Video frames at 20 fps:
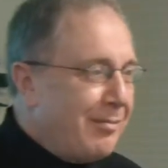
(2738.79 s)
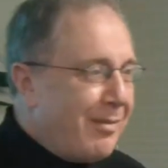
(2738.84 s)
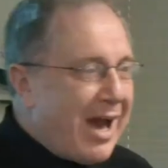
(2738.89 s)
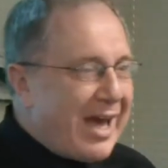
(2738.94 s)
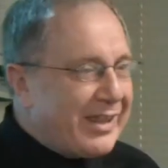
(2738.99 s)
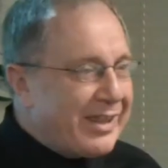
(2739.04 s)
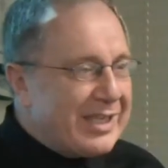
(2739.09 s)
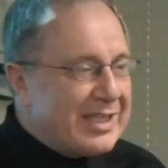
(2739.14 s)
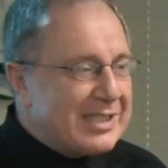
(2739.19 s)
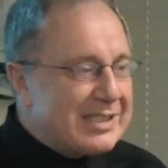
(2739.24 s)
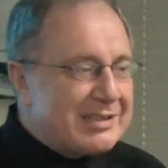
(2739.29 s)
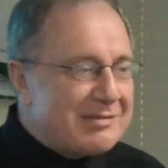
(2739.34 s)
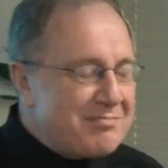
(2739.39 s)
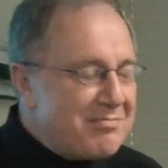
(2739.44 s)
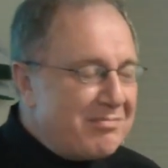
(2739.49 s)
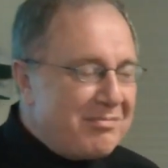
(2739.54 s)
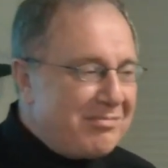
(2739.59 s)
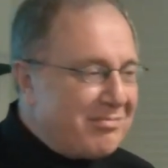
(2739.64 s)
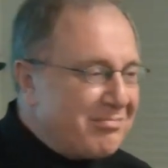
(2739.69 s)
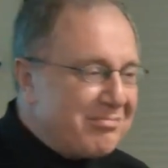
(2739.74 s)
Math is
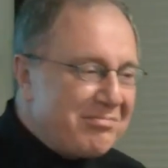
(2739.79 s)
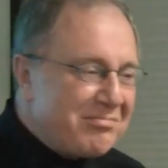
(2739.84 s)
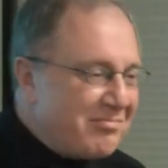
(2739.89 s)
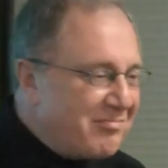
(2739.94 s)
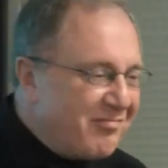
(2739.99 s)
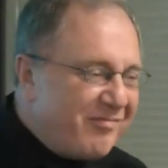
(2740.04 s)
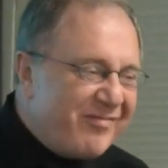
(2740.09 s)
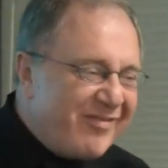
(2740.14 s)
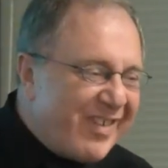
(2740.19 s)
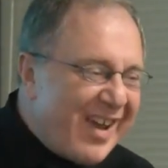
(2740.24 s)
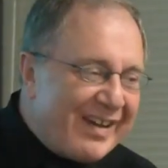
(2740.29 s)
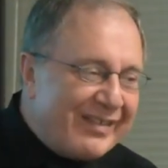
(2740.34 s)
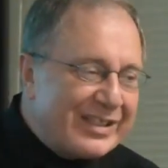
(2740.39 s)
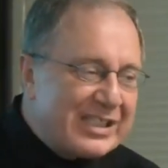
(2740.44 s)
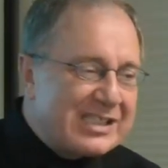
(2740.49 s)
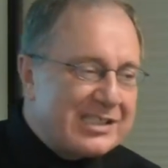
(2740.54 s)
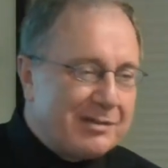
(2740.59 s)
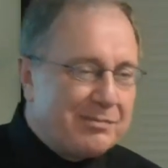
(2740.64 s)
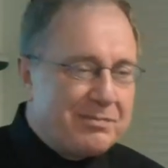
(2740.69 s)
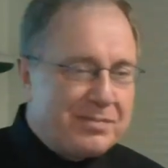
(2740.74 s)

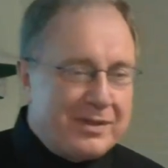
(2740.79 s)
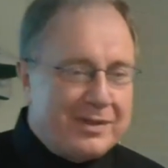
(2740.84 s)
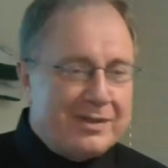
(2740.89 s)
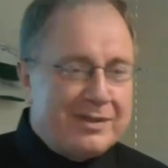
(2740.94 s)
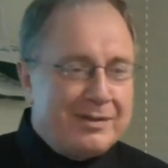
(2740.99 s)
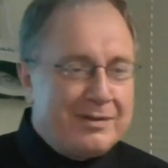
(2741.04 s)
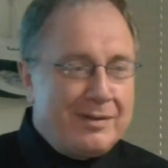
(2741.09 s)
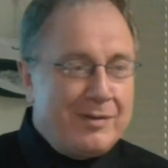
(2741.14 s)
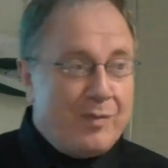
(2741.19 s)
very simple